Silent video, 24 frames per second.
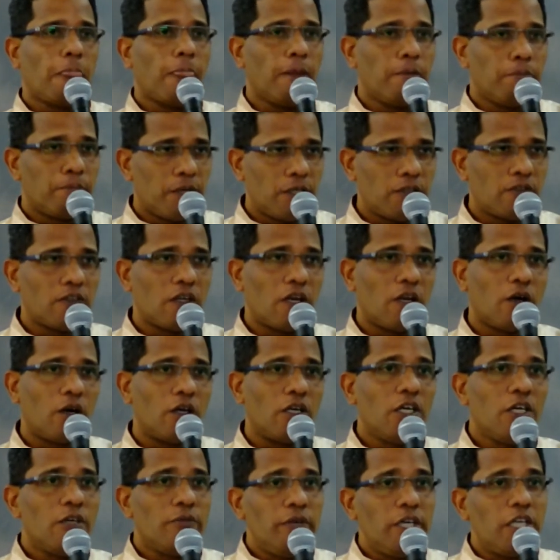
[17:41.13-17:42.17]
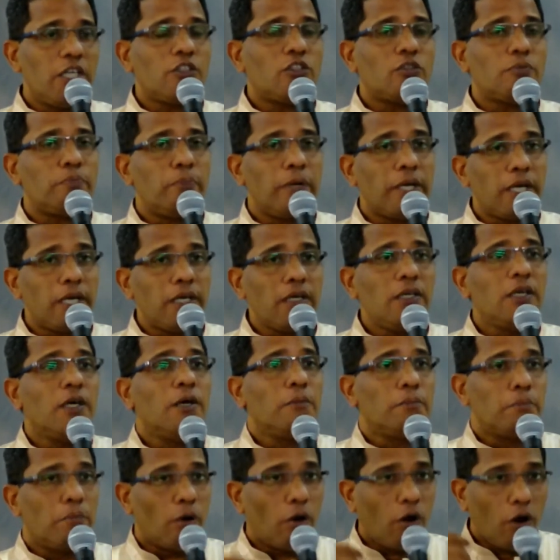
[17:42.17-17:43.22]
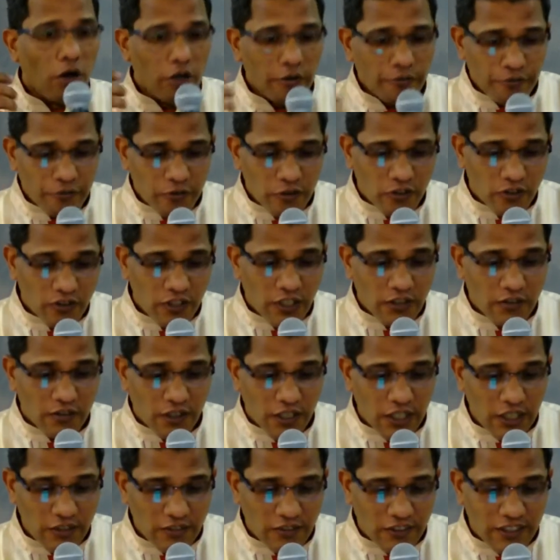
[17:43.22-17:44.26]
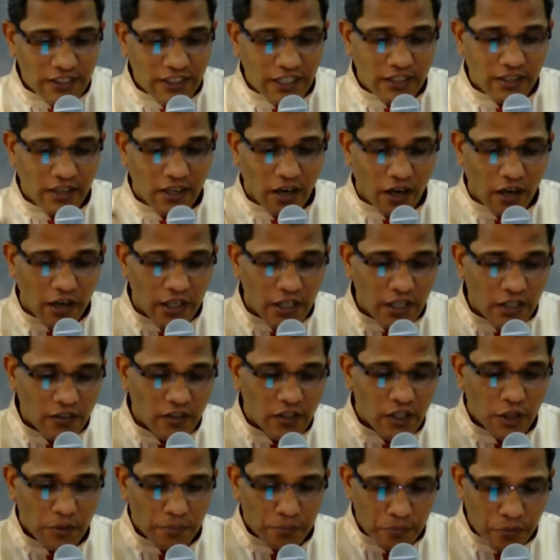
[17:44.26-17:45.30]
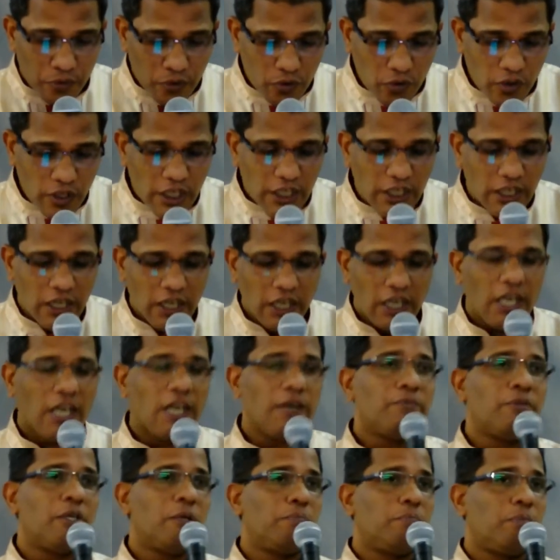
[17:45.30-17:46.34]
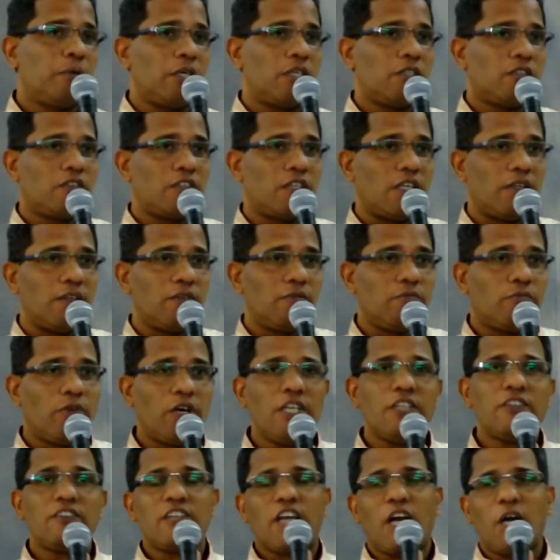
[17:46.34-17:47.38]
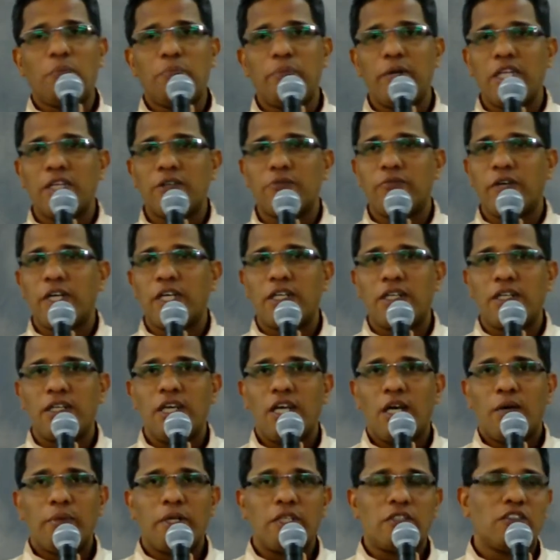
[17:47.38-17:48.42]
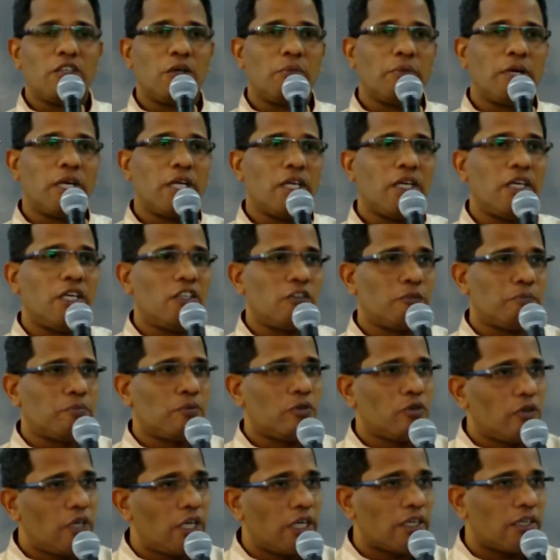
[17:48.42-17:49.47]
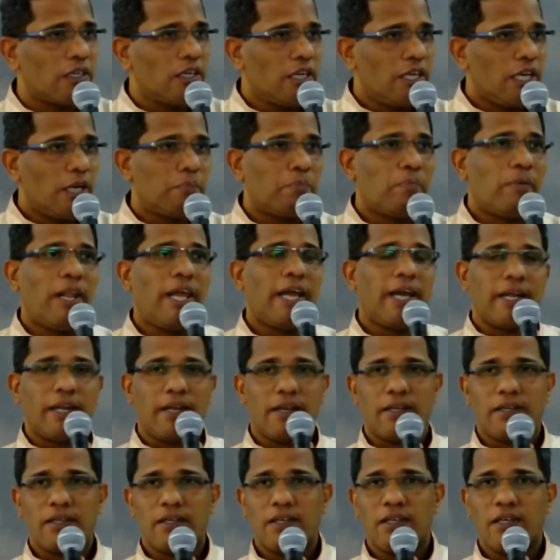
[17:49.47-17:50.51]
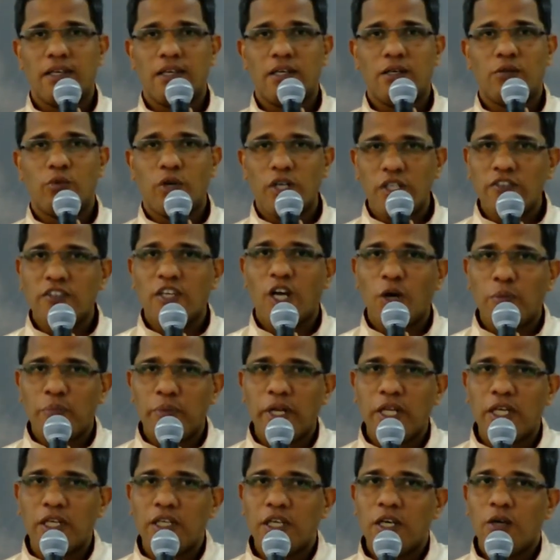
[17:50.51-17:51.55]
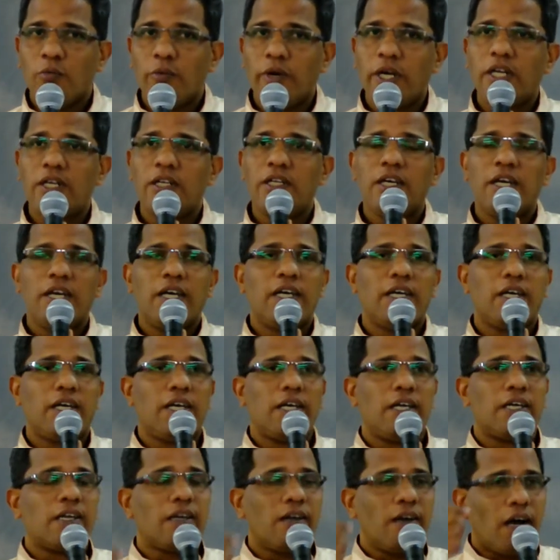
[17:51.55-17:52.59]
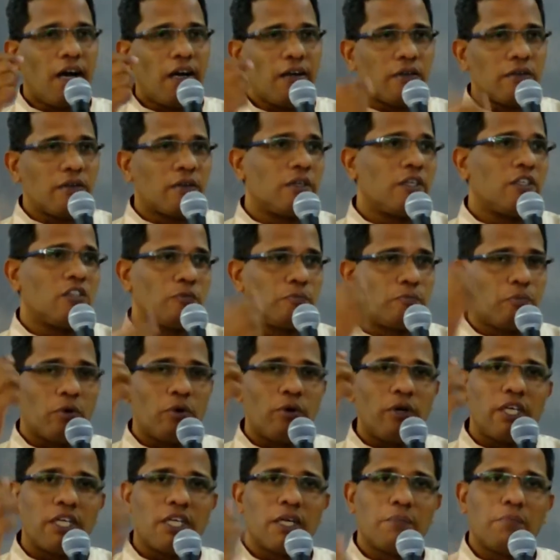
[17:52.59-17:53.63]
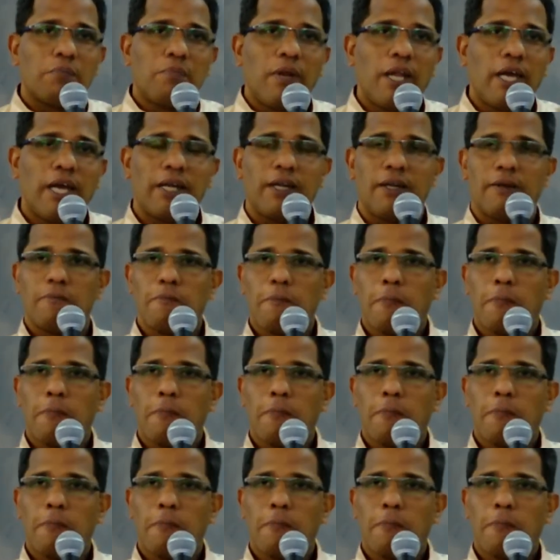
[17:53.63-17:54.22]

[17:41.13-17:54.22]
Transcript: Praise the Lord. We need to bear more fruits. That's the reason that God is pruning every person. What is happening when, when somebody is pruning a plant? What is happening when a, a gardener is pruning a plant?